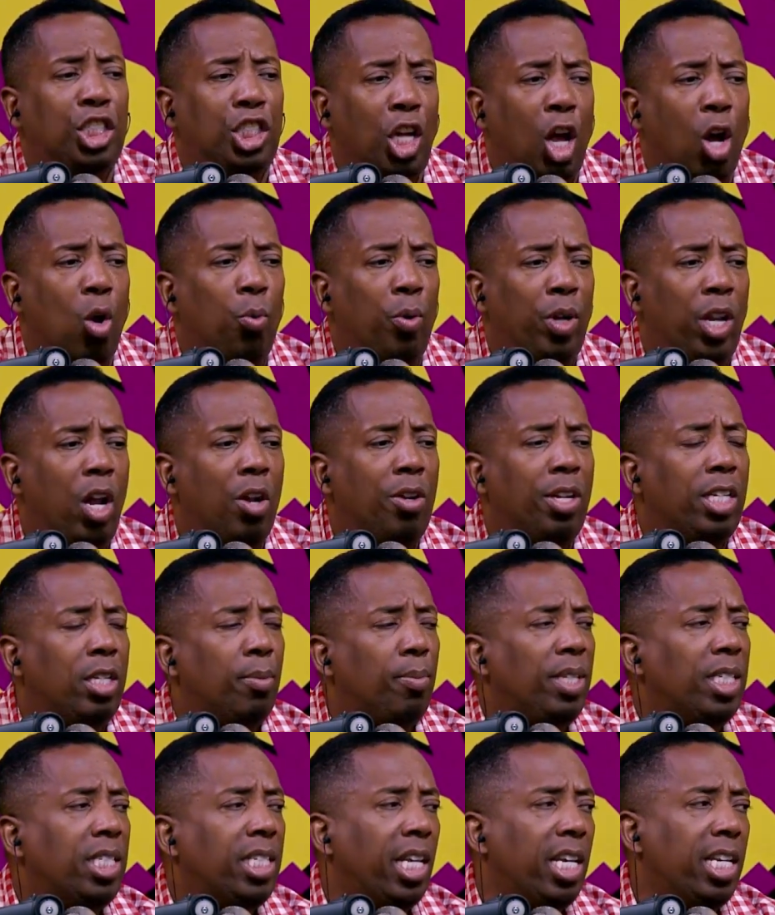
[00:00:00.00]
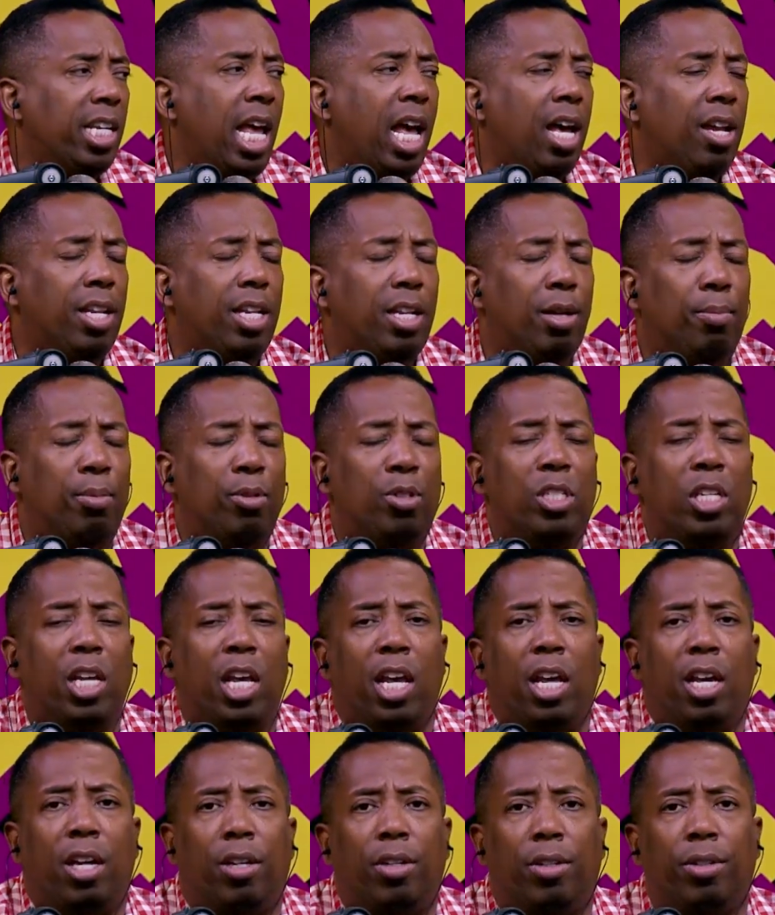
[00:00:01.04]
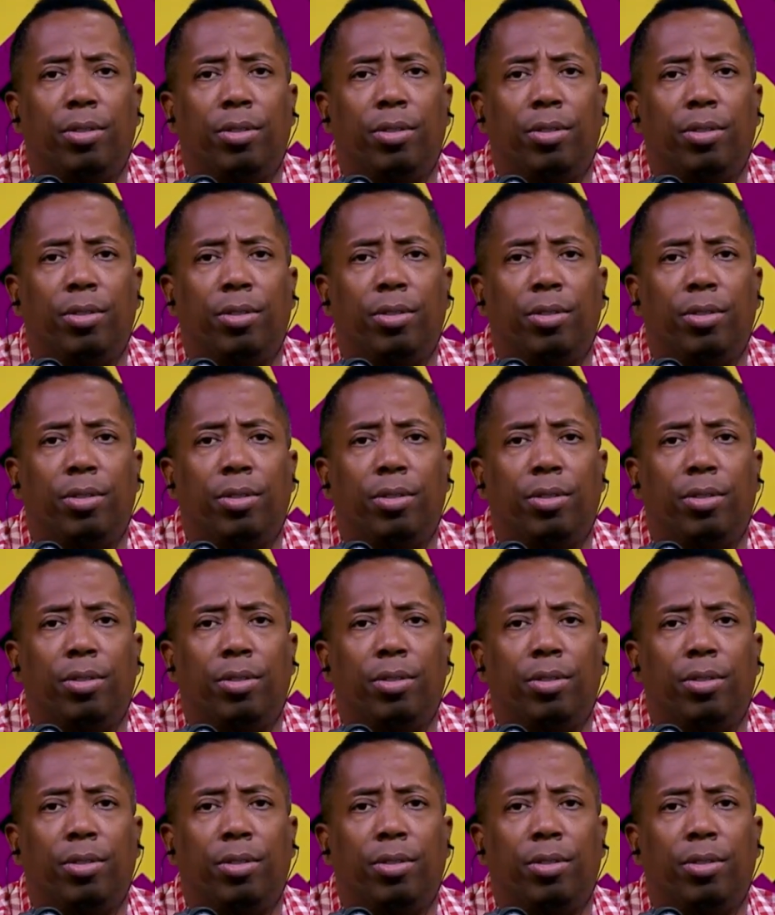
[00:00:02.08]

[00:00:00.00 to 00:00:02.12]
Please. We don't need to be seeing y'all nipples. Hell.